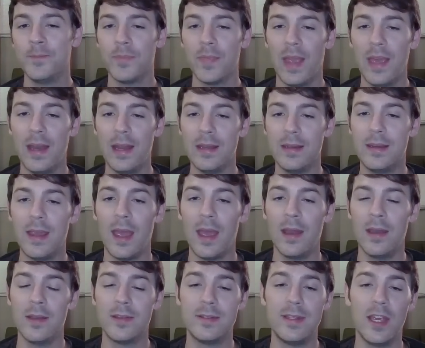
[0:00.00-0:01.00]
And
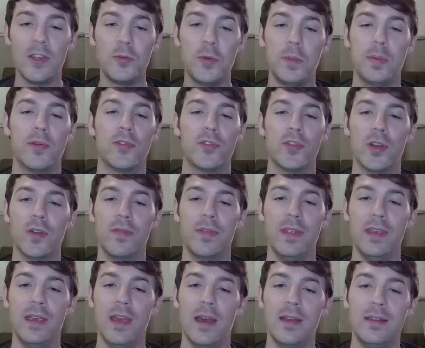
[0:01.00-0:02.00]
again, since we preserved
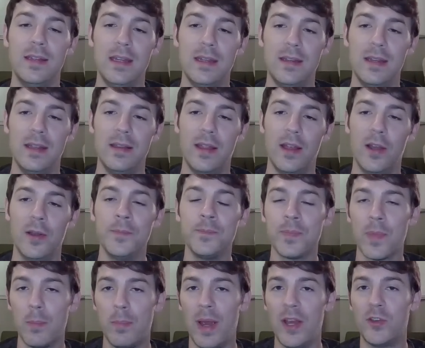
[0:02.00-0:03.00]
the DD there,
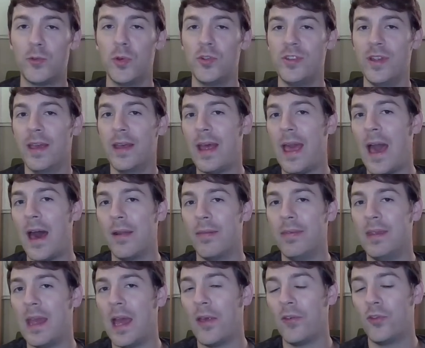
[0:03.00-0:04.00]
by switching it out of
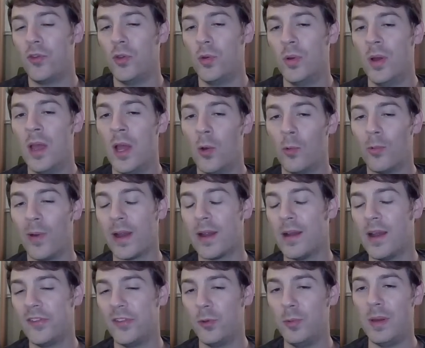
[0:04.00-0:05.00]
the Azu,
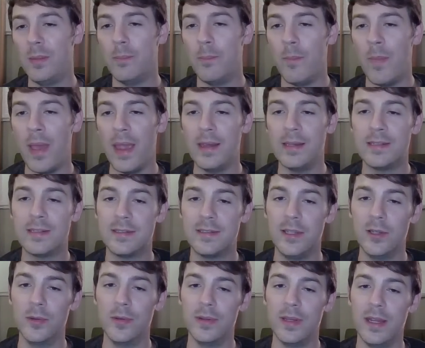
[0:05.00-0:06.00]
recognizing we may
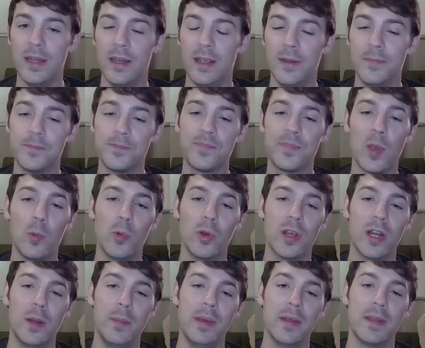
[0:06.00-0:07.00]
still need it, we're
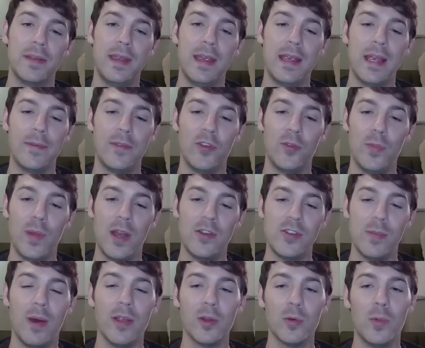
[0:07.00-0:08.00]
going to be able to take out this
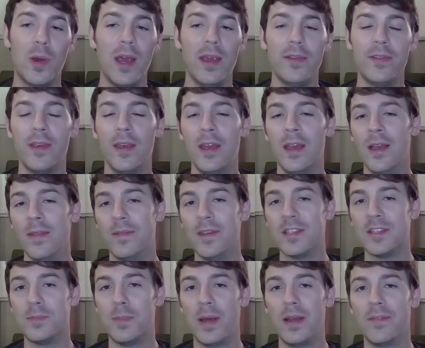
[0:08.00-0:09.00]
Medicham. Otherwise,
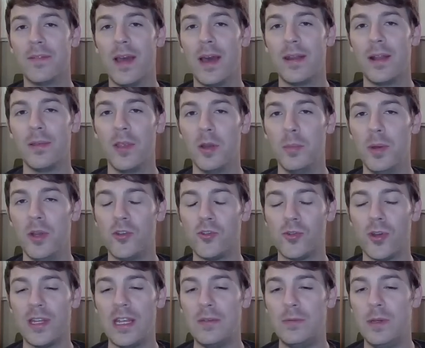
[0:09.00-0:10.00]
this might have gotten a little bit tricky.